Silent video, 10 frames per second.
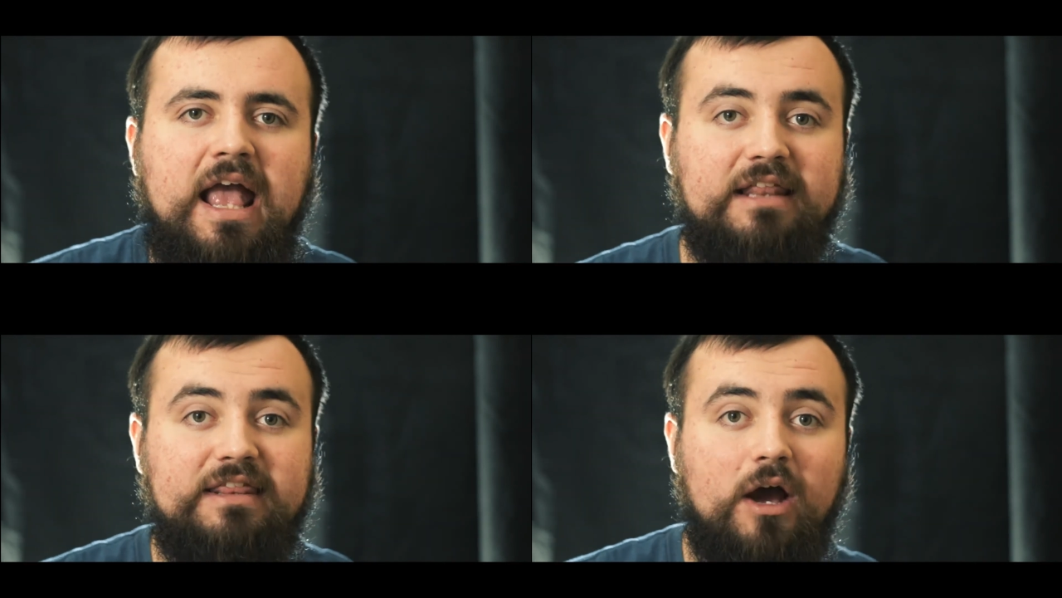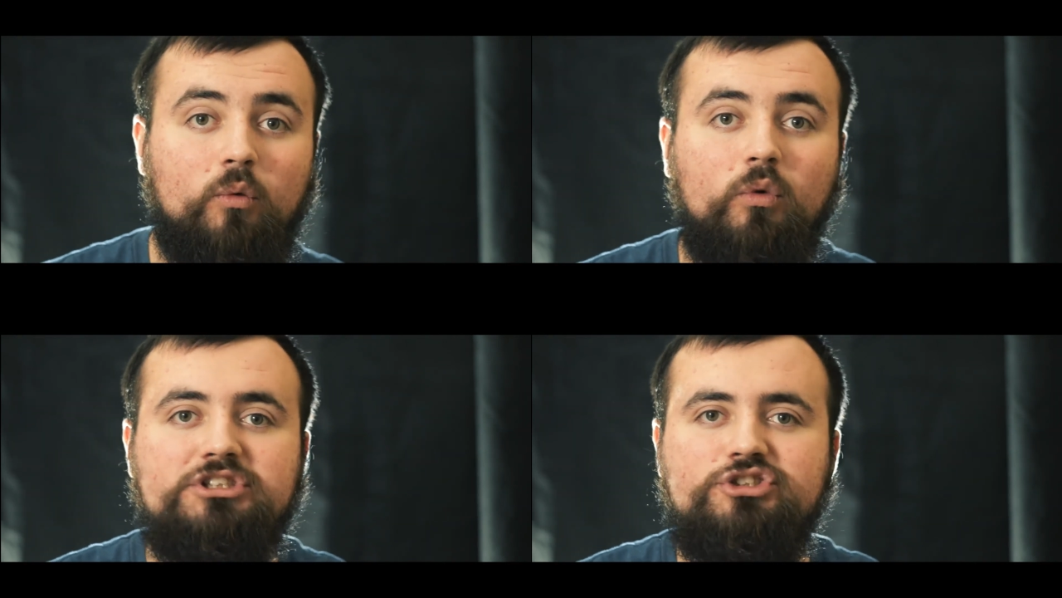And
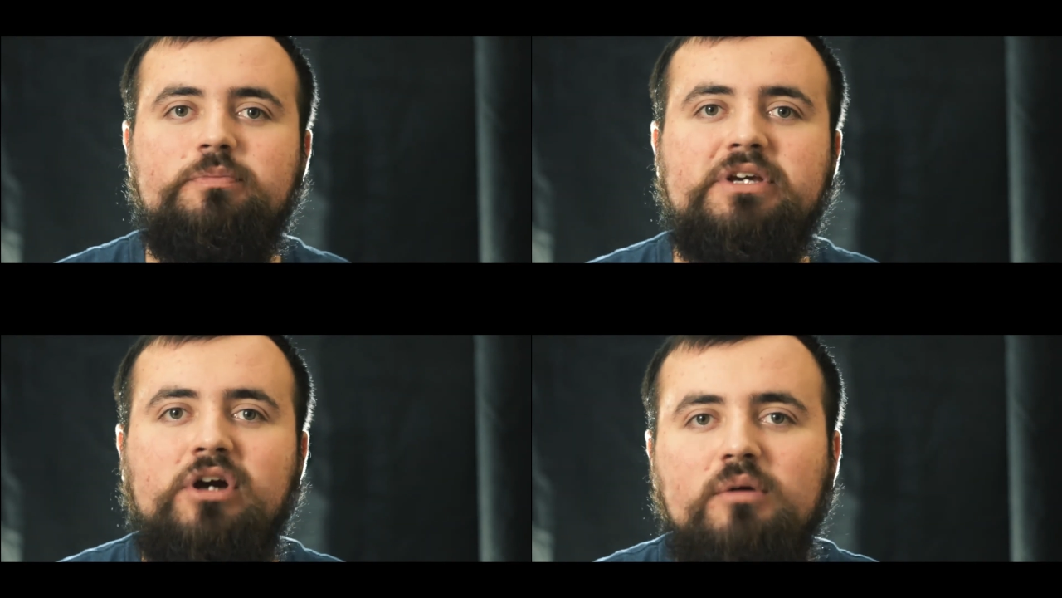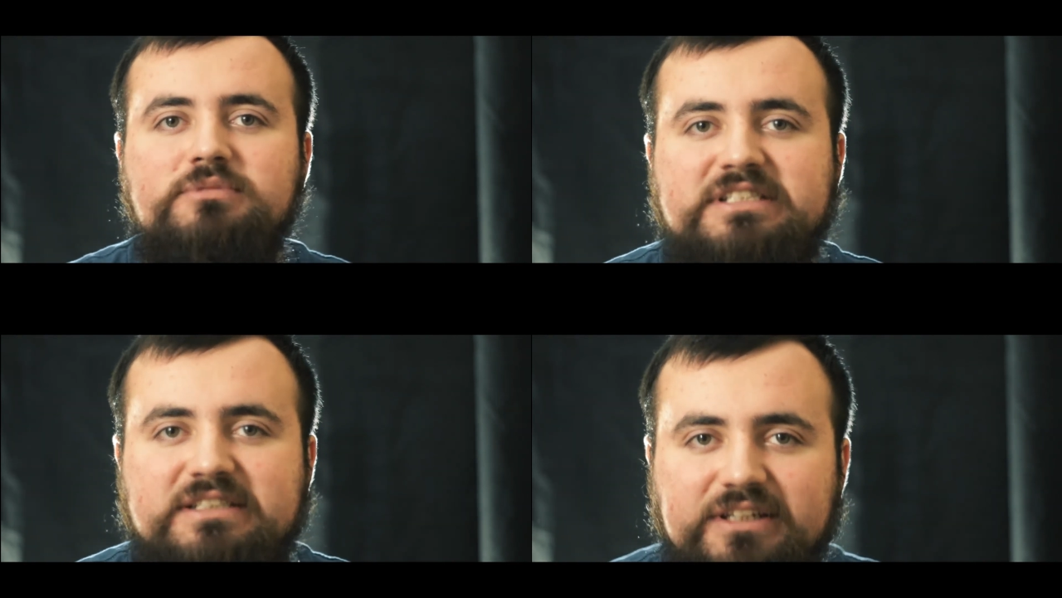that once you become
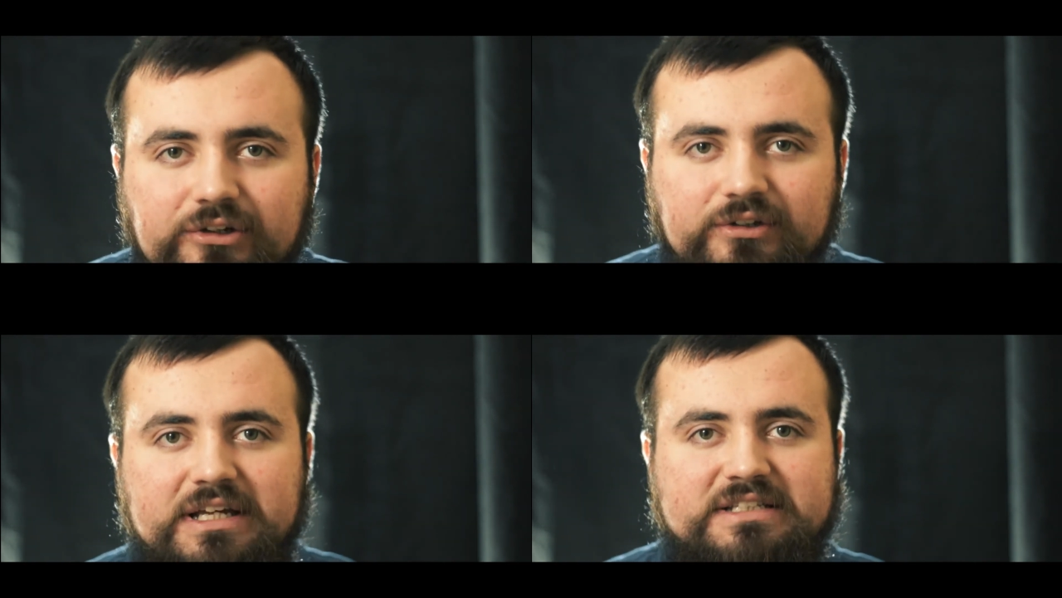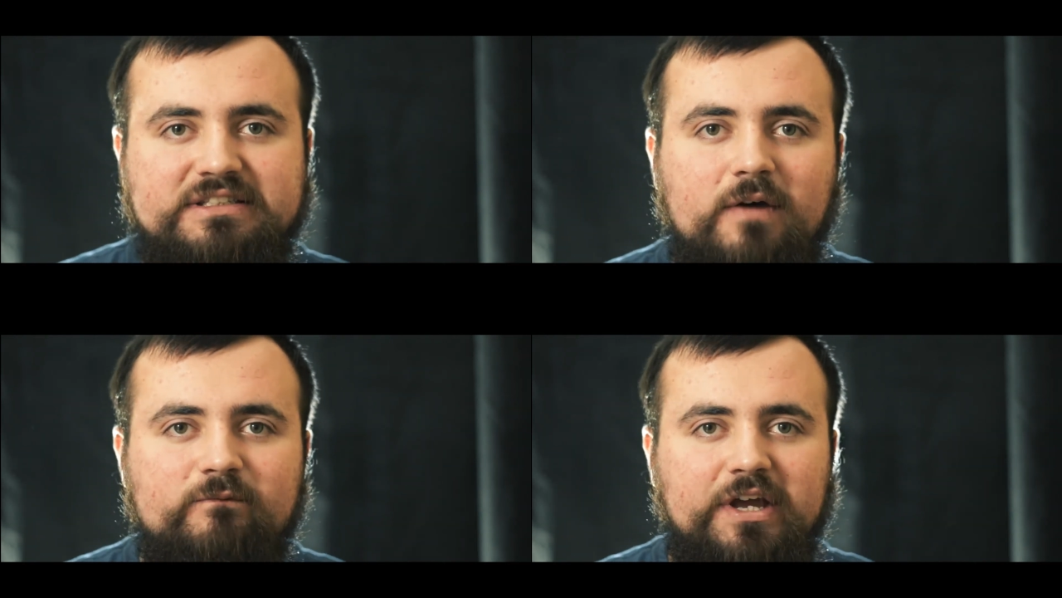skilled at
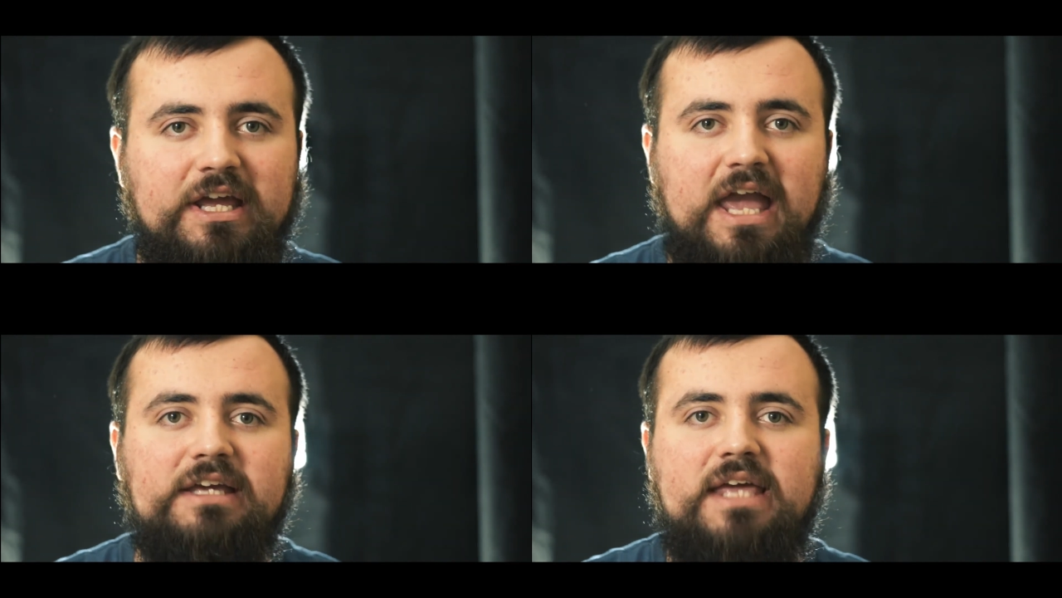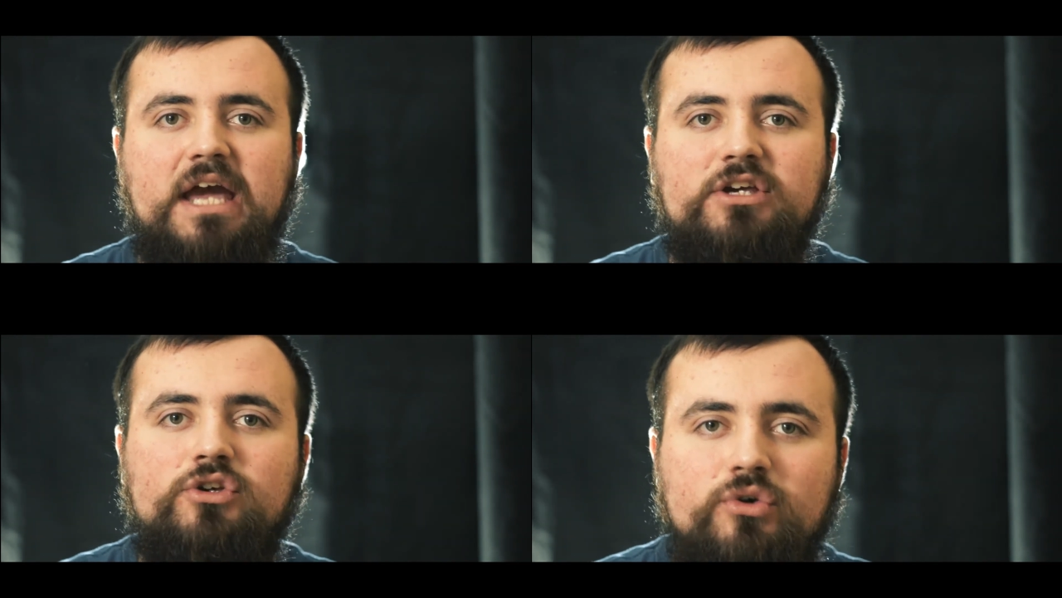something and
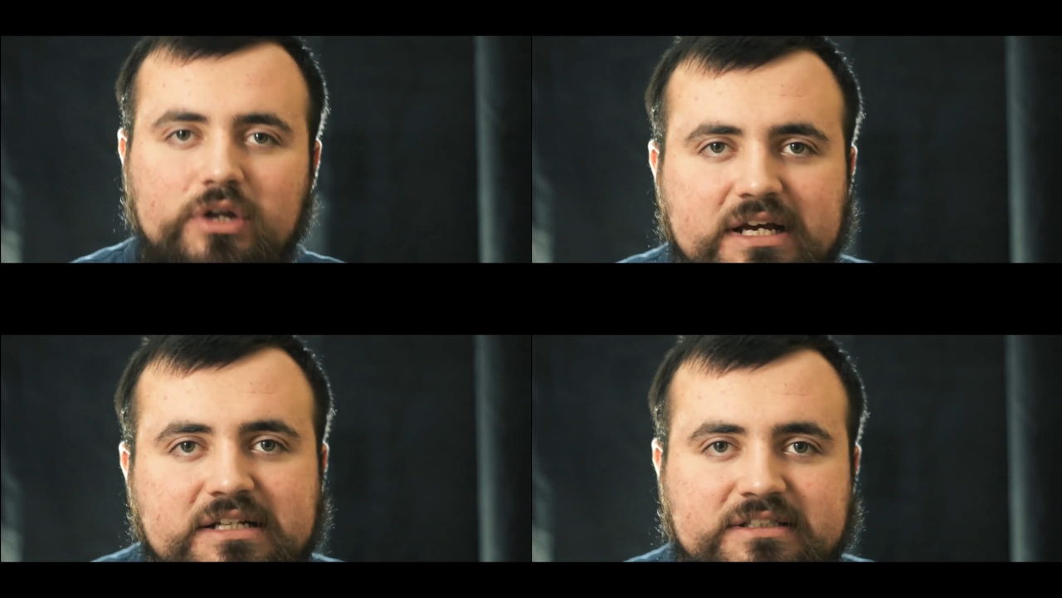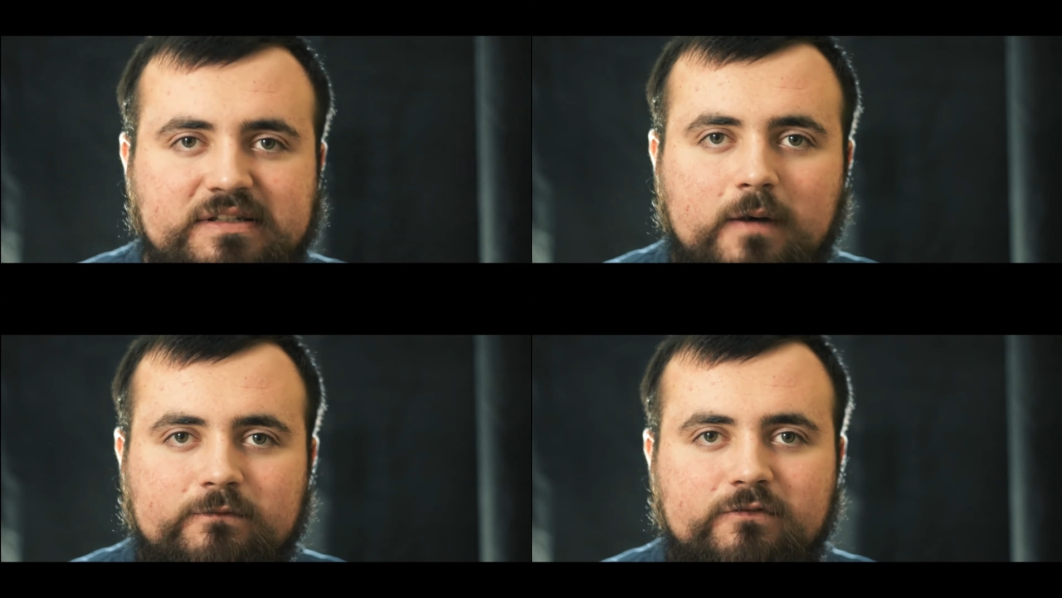get good at
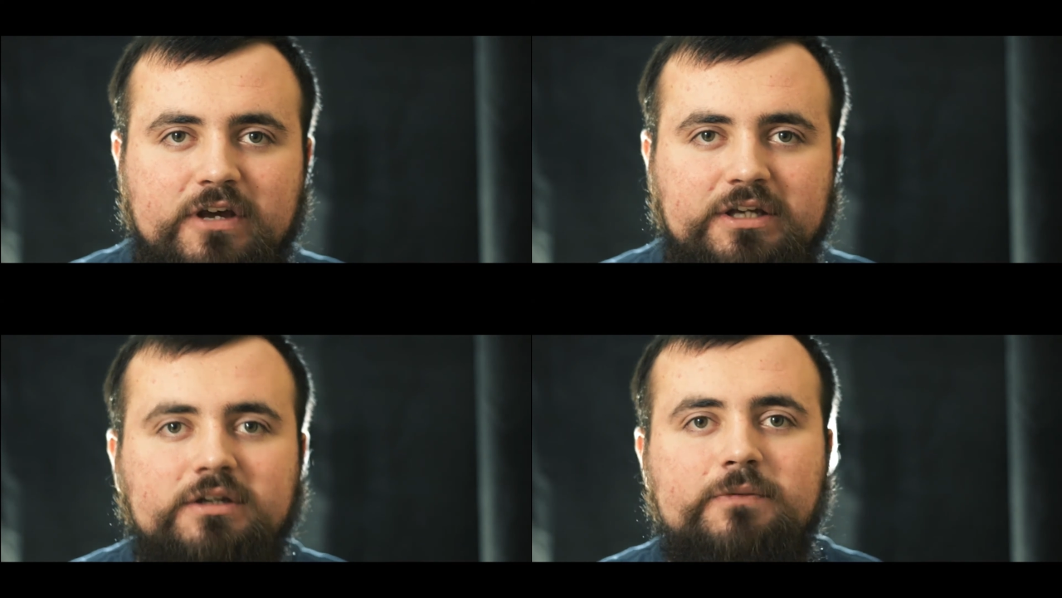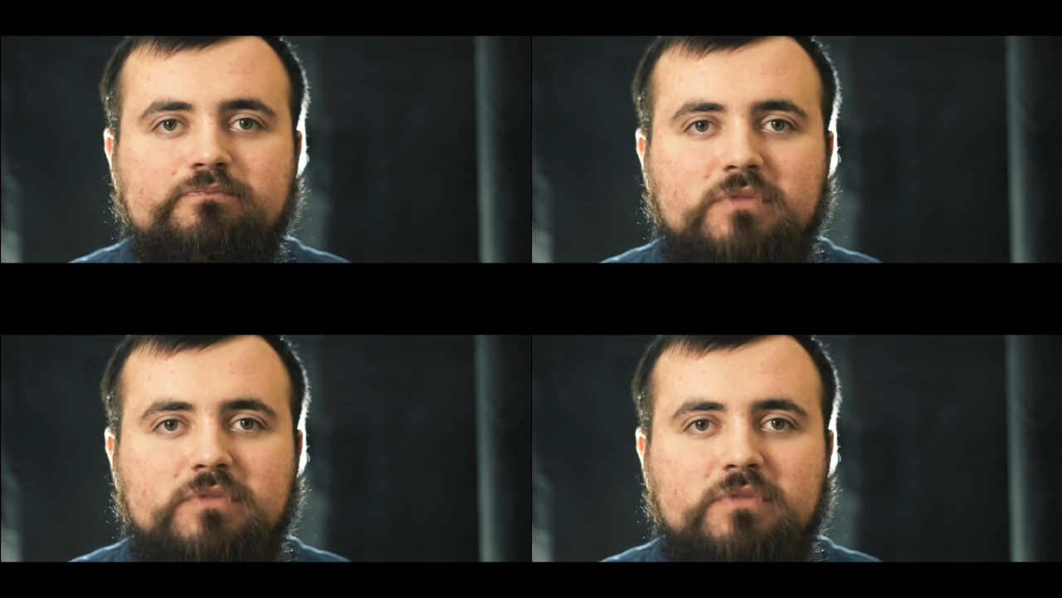something